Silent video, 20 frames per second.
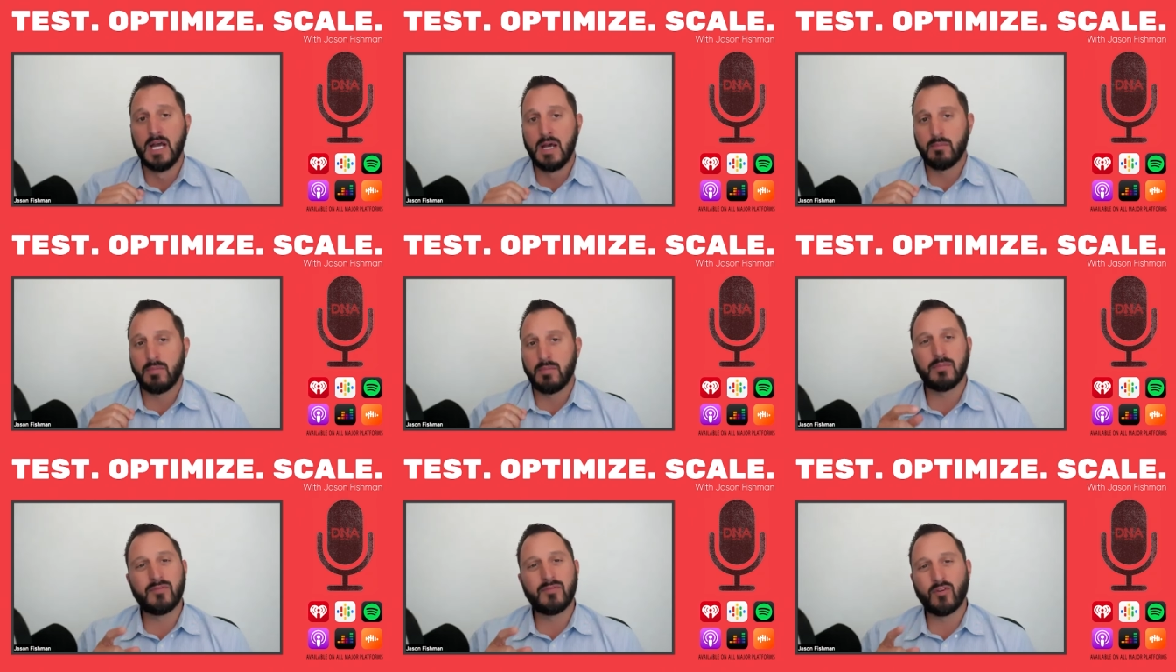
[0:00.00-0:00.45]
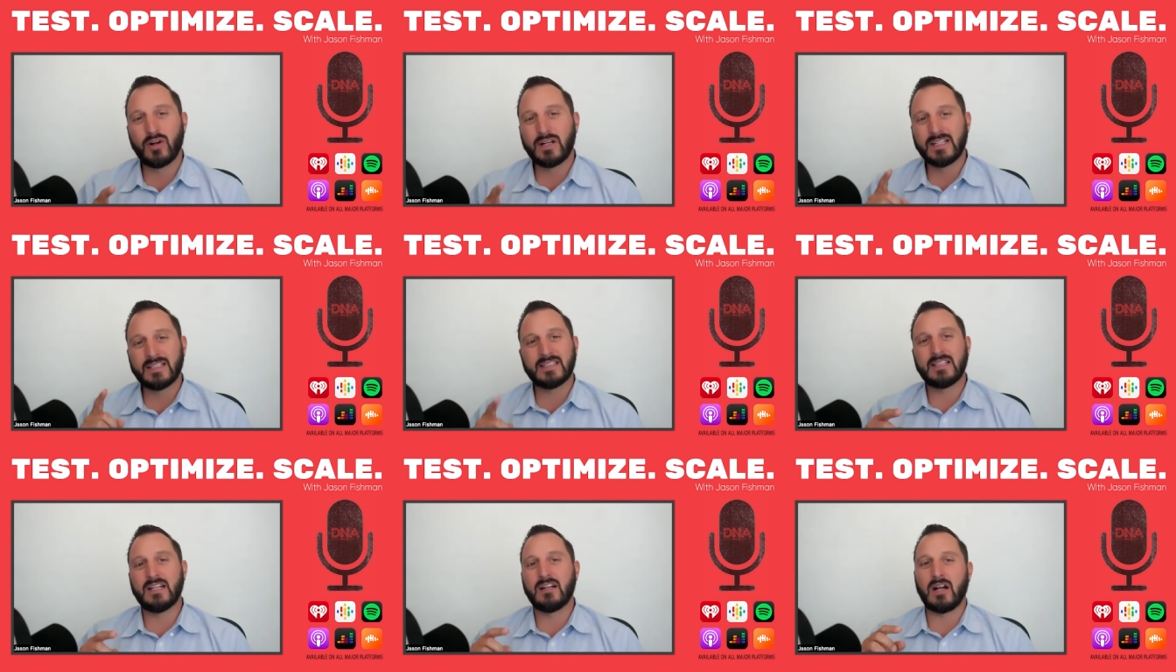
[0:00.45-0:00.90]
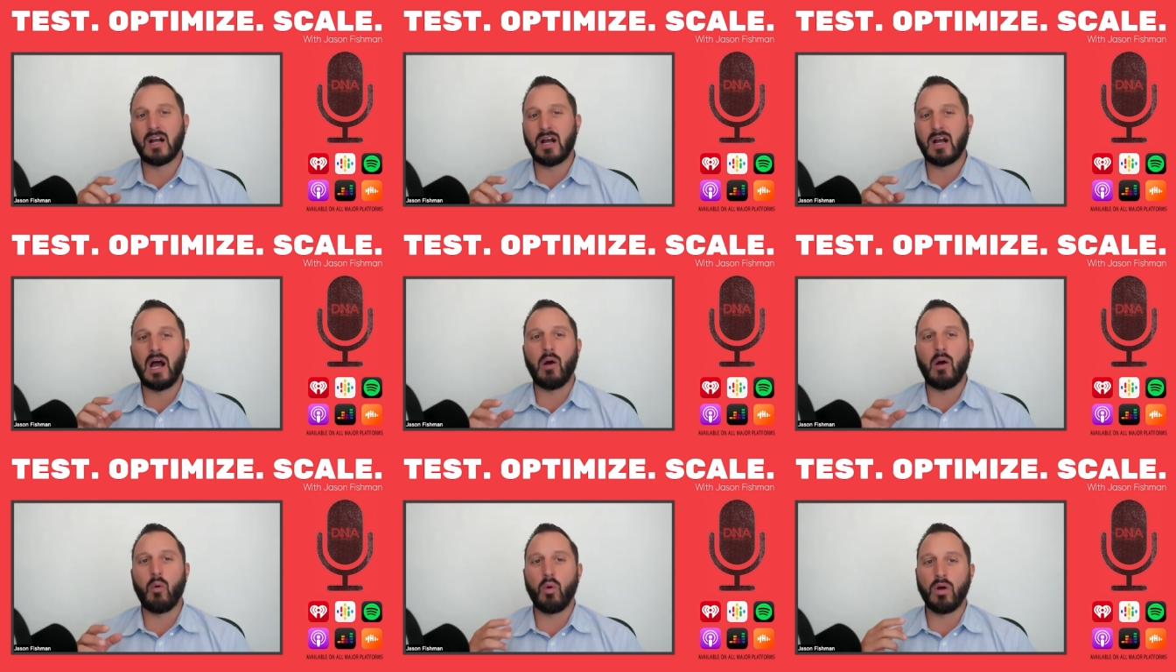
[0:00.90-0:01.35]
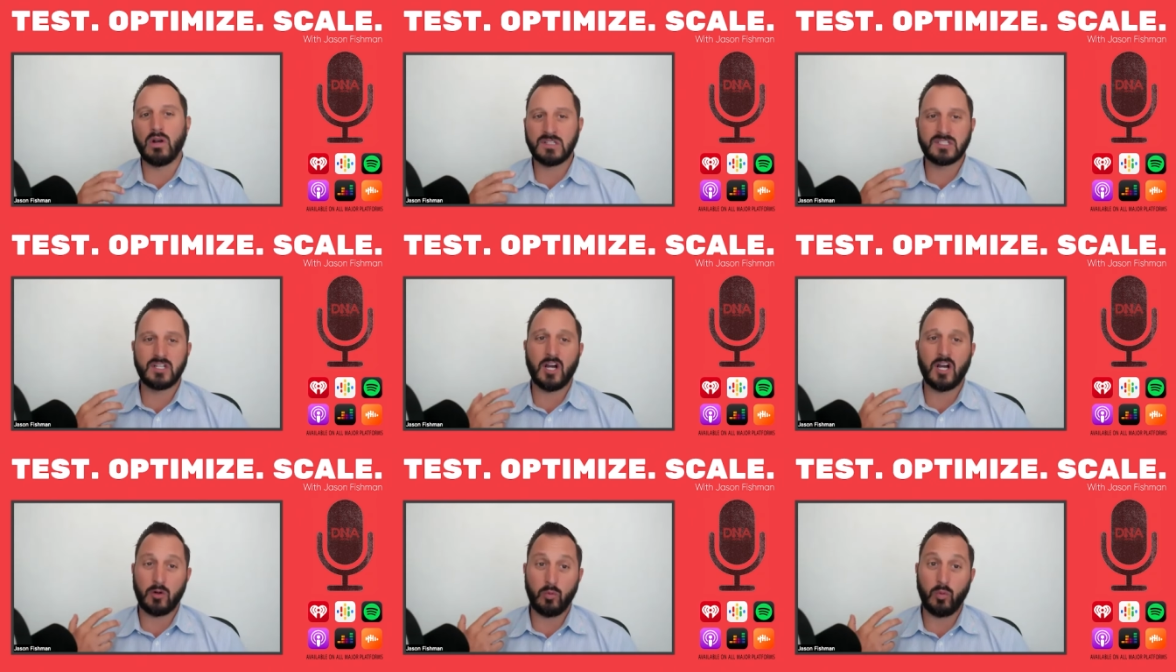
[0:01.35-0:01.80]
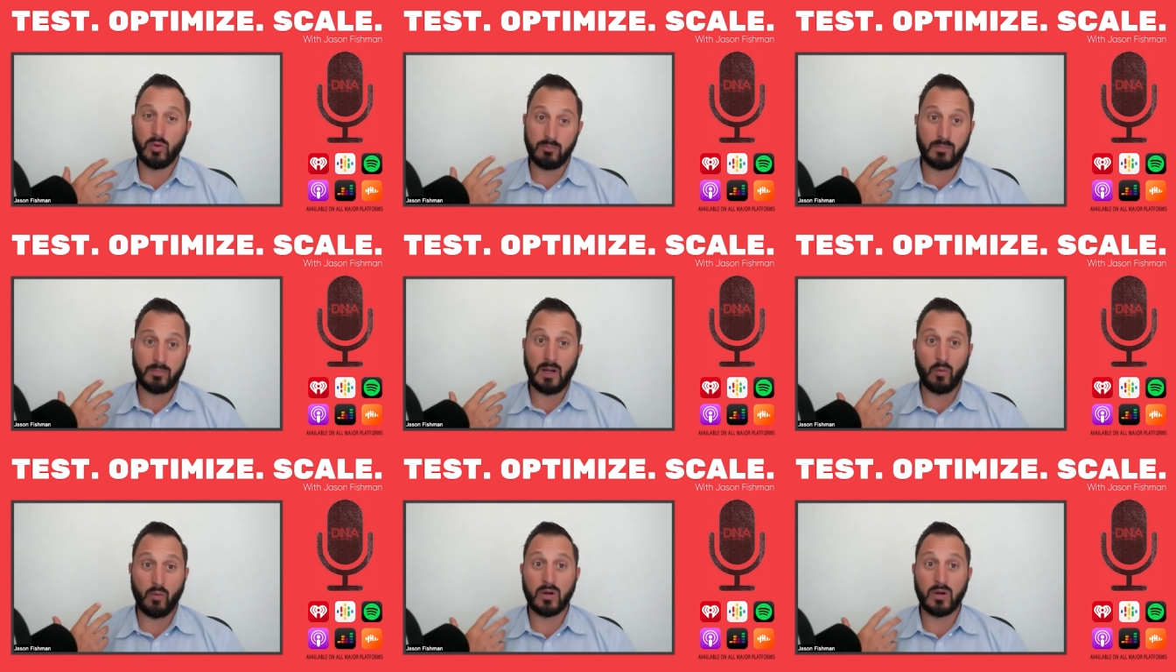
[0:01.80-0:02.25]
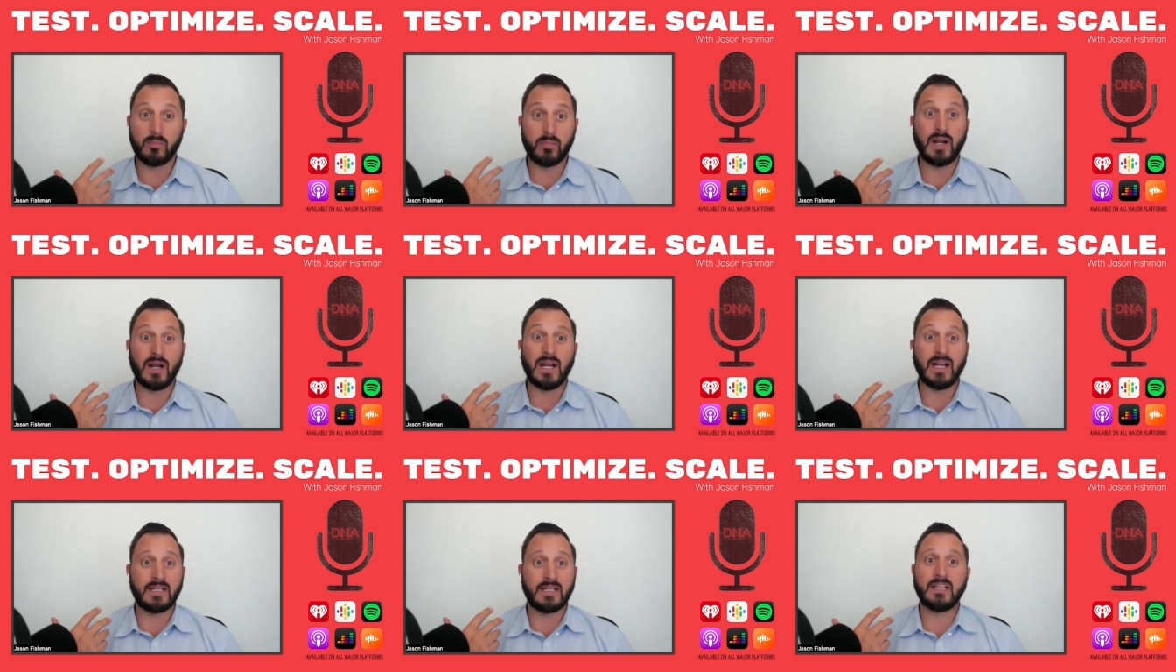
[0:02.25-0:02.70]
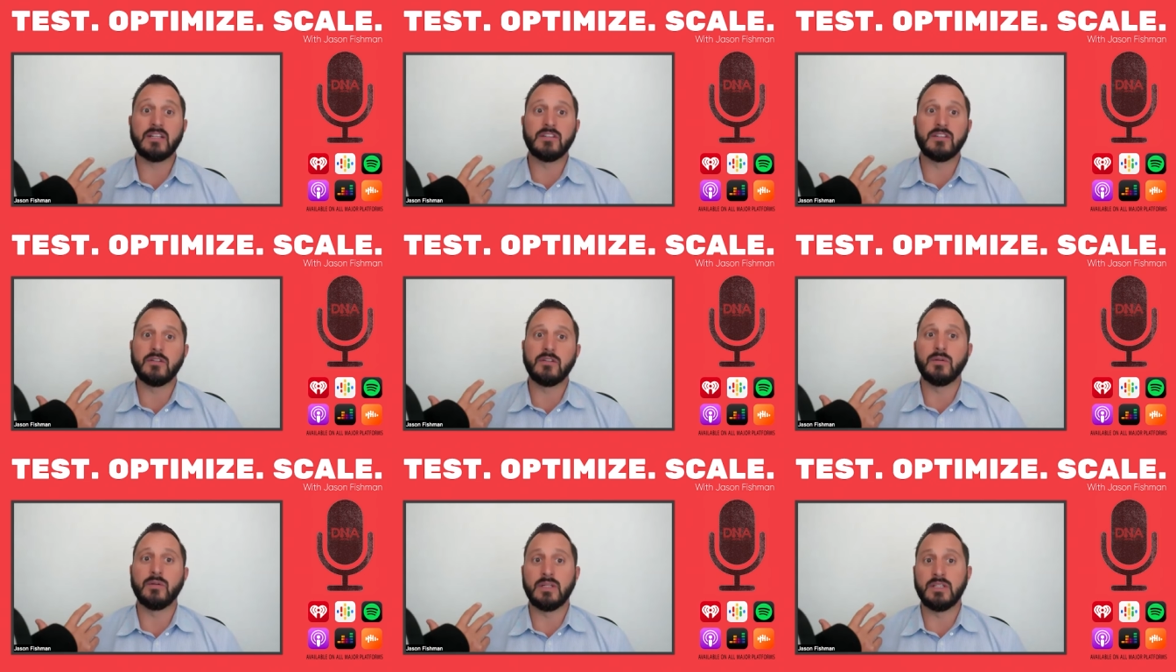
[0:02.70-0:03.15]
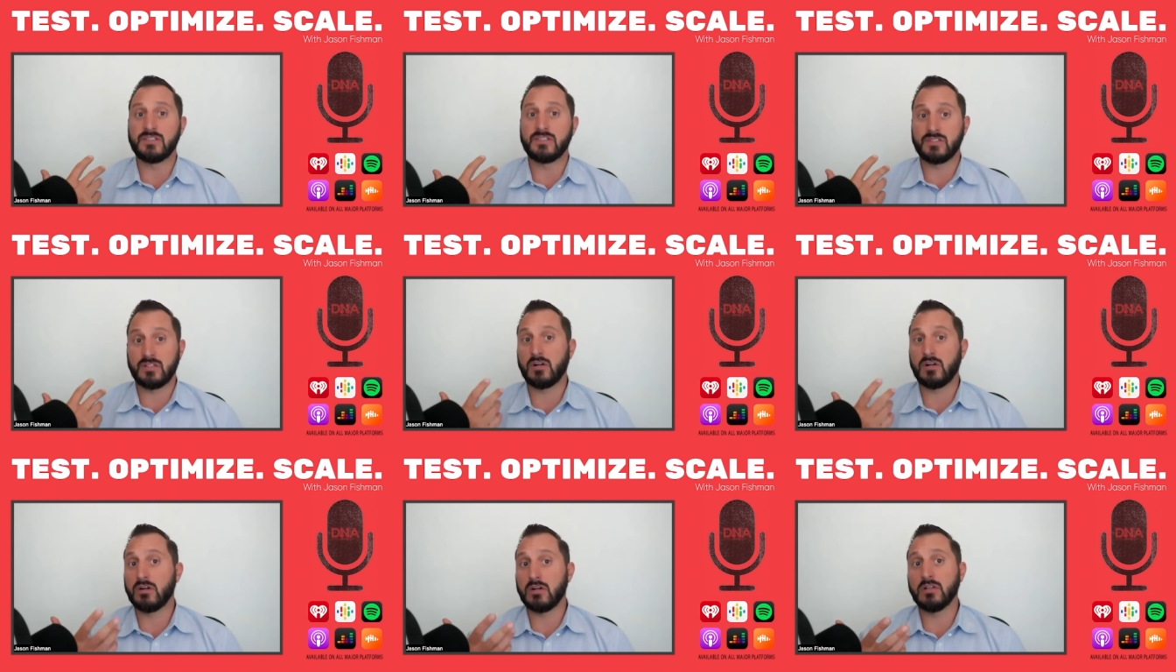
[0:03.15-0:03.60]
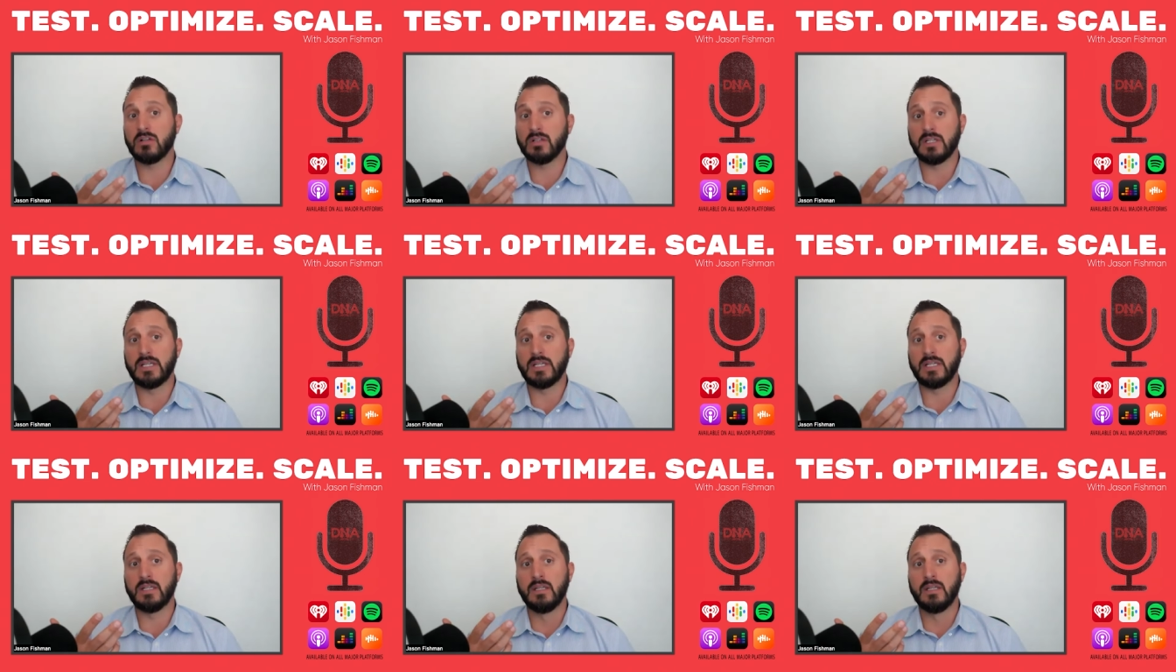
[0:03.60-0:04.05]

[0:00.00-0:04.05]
But before I get there, I, I want to talk about what a brand can do internally,